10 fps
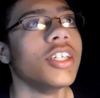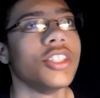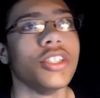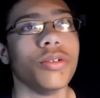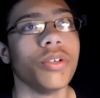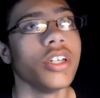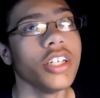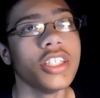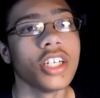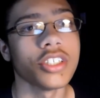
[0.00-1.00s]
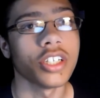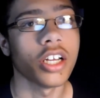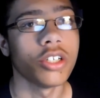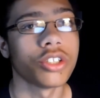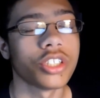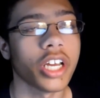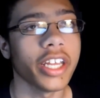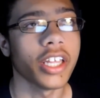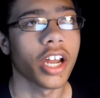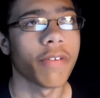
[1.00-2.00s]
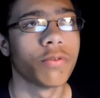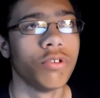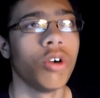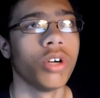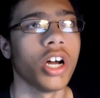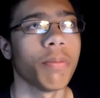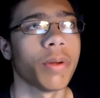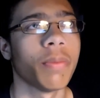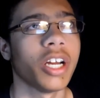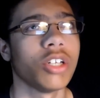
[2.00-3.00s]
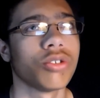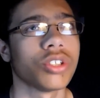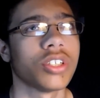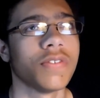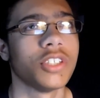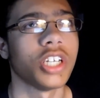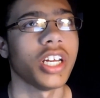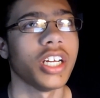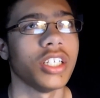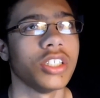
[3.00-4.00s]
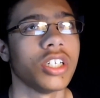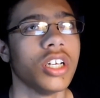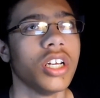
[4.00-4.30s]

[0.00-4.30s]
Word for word: she really doesn't understand that I've grown up and my interests have changed.